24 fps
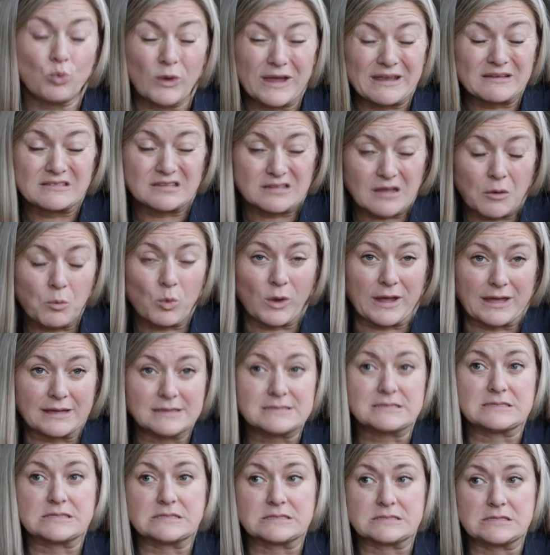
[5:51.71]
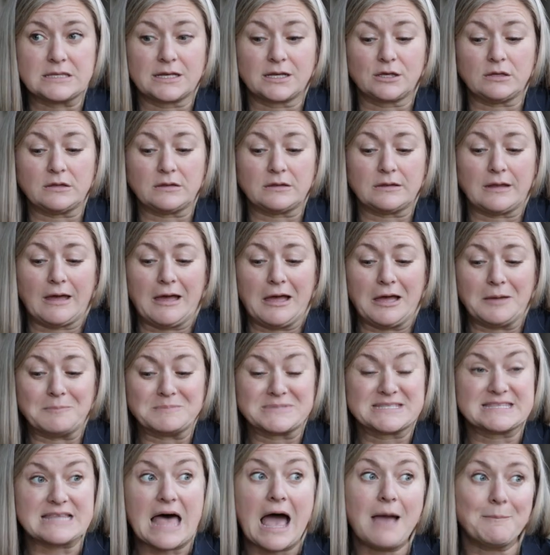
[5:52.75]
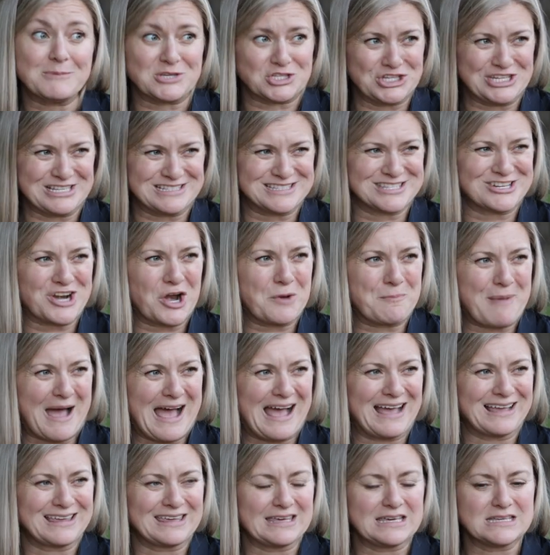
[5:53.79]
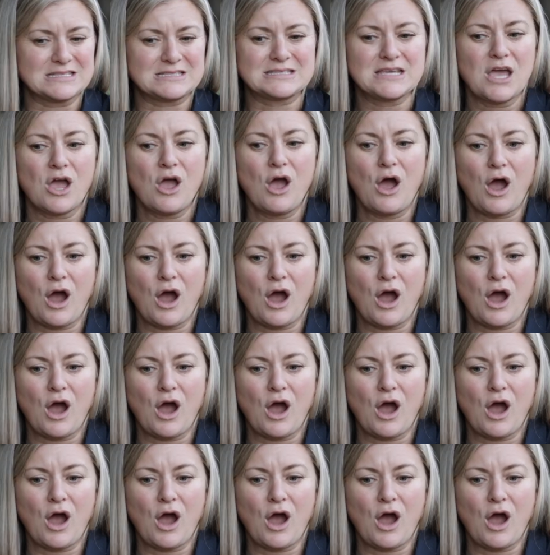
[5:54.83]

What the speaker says: in some ways, these little slot machines in our pockets